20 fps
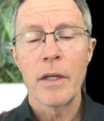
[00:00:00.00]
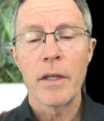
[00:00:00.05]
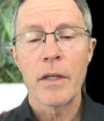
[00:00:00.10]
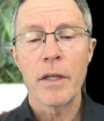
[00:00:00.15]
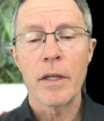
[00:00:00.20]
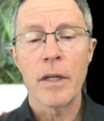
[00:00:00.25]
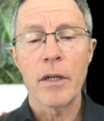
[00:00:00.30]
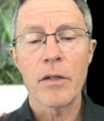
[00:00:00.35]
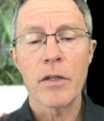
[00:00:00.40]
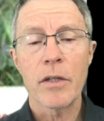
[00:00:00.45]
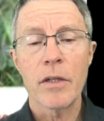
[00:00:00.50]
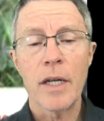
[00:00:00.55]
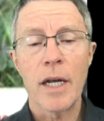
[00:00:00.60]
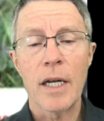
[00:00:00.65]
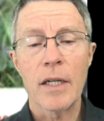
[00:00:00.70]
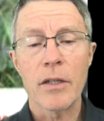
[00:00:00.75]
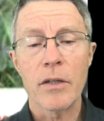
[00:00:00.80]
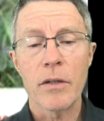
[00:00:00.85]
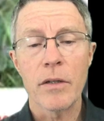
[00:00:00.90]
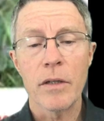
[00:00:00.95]
Then those who
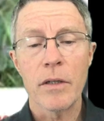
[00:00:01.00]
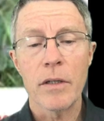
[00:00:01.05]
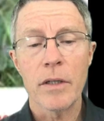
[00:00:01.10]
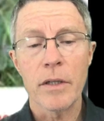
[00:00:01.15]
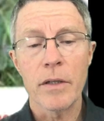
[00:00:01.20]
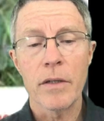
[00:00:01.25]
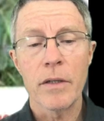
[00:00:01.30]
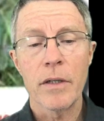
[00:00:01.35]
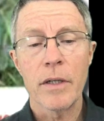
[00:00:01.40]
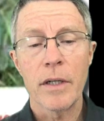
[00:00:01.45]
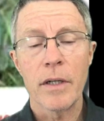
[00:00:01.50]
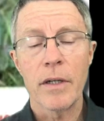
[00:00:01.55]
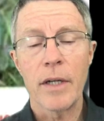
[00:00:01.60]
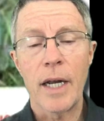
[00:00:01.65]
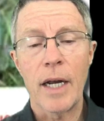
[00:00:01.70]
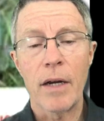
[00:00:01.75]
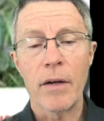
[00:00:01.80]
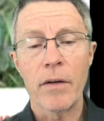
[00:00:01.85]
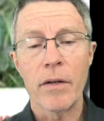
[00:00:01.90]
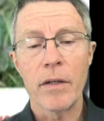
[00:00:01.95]
dies earlier,
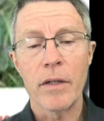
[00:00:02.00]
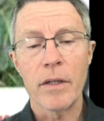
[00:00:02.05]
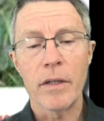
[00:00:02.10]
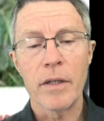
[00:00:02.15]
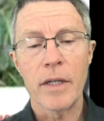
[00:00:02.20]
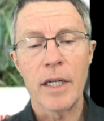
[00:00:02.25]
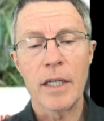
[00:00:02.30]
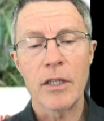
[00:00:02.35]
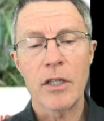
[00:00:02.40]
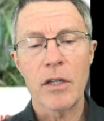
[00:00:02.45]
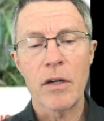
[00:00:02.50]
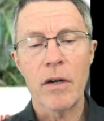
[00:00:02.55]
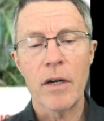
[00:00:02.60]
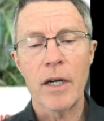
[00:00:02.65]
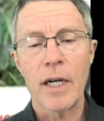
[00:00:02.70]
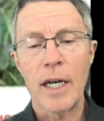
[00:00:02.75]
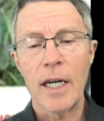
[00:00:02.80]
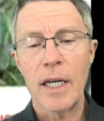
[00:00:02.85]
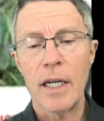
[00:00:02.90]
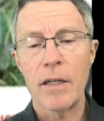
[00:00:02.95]
die earlier. And
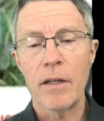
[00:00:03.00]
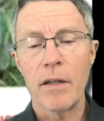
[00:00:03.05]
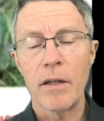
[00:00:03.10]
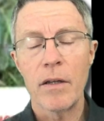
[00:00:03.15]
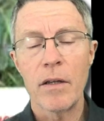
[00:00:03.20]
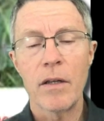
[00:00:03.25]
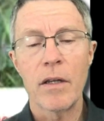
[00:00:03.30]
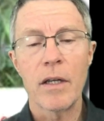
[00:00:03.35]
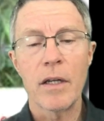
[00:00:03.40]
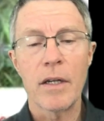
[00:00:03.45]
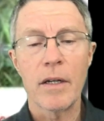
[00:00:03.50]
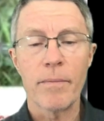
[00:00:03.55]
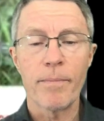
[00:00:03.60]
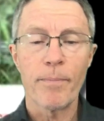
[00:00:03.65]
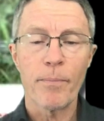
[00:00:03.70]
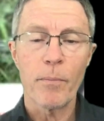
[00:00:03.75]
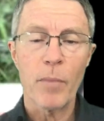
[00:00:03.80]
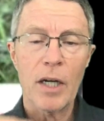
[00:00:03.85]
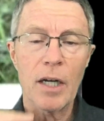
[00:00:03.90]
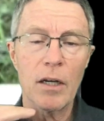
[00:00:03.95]
sorry, I had the,
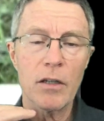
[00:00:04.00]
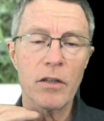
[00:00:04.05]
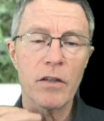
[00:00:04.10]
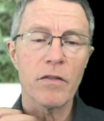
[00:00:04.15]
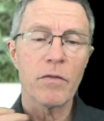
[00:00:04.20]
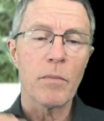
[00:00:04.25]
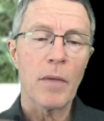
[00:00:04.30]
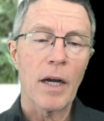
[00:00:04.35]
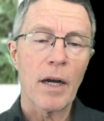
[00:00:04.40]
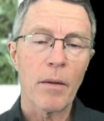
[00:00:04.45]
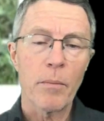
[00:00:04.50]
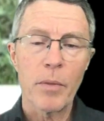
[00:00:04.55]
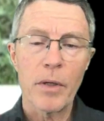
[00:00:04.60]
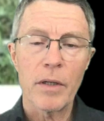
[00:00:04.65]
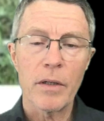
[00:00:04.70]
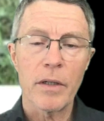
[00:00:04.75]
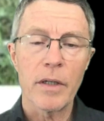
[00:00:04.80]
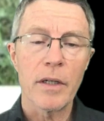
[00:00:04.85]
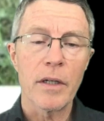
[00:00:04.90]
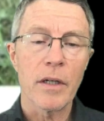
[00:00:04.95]
because of my
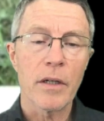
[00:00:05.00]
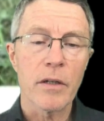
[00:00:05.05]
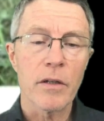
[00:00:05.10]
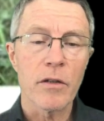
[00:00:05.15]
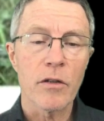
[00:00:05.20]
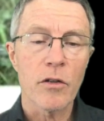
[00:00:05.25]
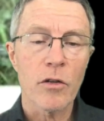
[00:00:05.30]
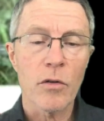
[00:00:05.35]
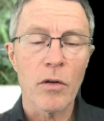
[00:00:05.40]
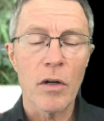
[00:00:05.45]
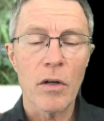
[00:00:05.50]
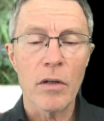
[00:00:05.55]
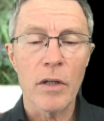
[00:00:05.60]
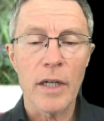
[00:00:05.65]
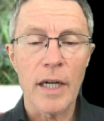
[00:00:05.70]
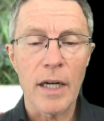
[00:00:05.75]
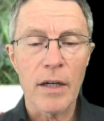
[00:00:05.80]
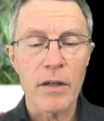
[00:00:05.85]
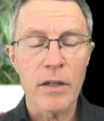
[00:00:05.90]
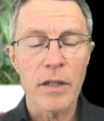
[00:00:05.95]
ability to control
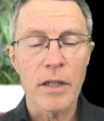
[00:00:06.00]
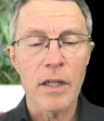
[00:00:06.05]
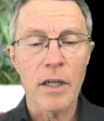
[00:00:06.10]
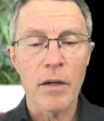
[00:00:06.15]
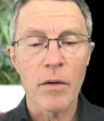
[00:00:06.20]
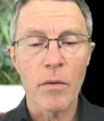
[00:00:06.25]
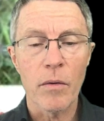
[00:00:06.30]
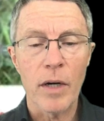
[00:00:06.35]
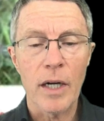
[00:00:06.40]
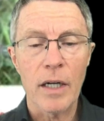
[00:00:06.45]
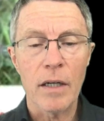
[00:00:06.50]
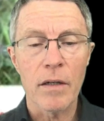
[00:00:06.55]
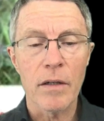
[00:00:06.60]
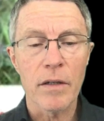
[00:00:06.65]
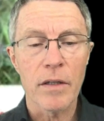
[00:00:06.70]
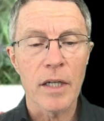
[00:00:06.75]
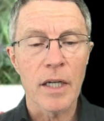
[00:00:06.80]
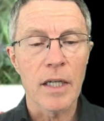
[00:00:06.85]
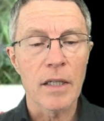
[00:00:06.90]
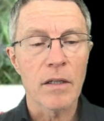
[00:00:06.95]
it, I couldn't get a regular
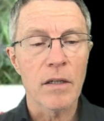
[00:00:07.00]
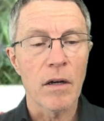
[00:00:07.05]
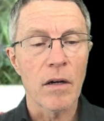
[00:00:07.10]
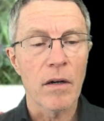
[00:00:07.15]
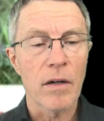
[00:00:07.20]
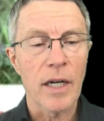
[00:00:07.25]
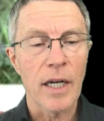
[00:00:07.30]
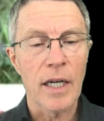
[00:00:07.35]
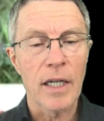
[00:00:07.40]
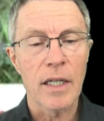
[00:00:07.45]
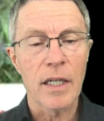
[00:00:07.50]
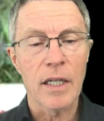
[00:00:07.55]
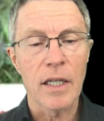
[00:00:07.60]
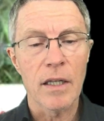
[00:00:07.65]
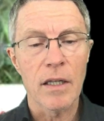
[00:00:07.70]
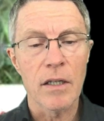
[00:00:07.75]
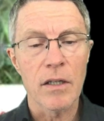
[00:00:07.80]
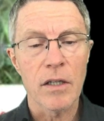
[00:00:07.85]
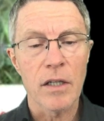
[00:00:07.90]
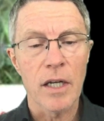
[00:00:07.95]
TED Talk. I had to
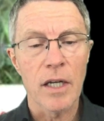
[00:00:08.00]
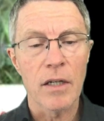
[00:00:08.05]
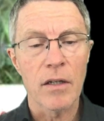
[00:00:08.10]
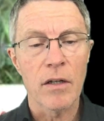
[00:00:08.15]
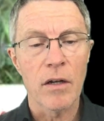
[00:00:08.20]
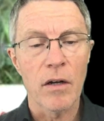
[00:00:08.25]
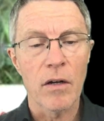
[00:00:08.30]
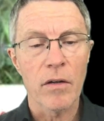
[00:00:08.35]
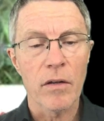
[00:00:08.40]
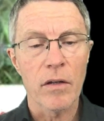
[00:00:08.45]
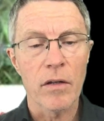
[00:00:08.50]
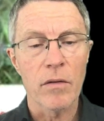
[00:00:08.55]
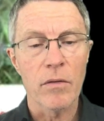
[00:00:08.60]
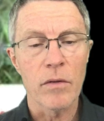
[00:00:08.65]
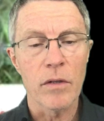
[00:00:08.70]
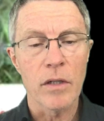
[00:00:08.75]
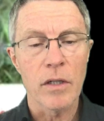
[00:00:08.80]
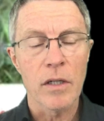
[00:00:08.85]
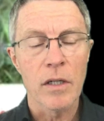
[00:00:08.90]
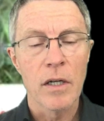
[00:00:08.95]
get this TED Talk that
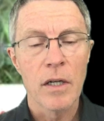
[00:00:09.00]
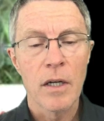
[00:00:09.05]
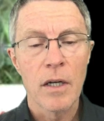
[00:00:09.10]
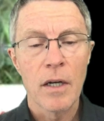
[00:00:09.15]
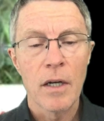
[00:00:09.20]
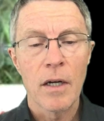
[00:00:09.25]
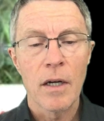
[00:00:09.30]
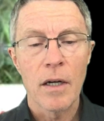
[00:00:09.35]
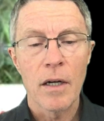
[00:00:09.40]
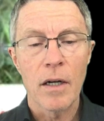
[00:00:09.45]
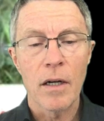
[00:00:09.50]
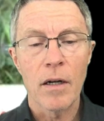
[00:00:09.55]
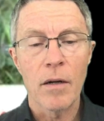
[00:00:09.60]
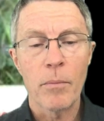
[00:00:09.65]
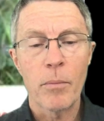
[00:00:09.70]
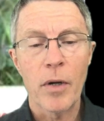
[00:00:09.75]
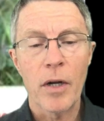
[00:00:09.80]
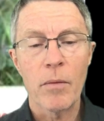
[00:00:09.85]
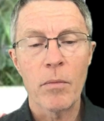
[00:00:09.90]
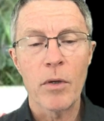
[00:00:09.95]
was Uh,
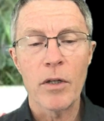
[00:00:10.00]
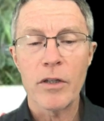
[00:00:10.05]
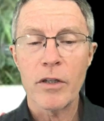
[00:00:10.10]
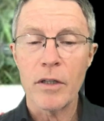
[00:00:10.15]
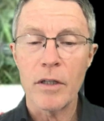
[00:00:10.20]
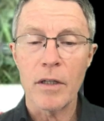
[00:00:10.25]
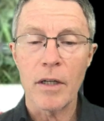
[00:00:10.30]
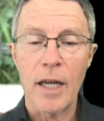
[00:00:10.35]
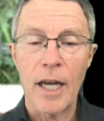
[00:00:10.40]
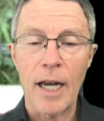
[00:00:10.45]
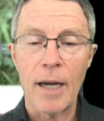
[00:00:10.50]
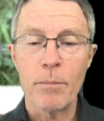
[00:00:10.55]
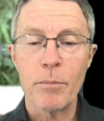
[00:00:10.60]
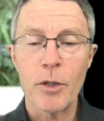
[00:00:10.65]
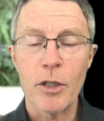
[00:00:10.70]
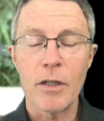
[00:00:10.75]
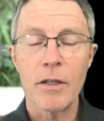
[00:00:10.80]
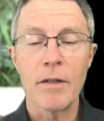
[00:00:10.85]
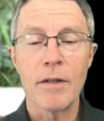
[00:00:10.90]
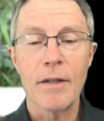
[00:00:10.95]
published and
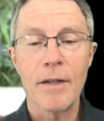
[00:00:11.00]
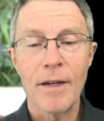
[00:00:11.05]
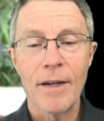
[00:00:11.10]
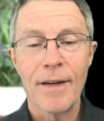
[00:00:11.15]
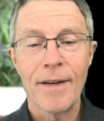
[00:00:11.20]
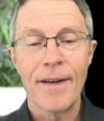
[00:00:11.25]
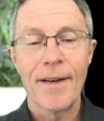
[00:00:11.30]
captioned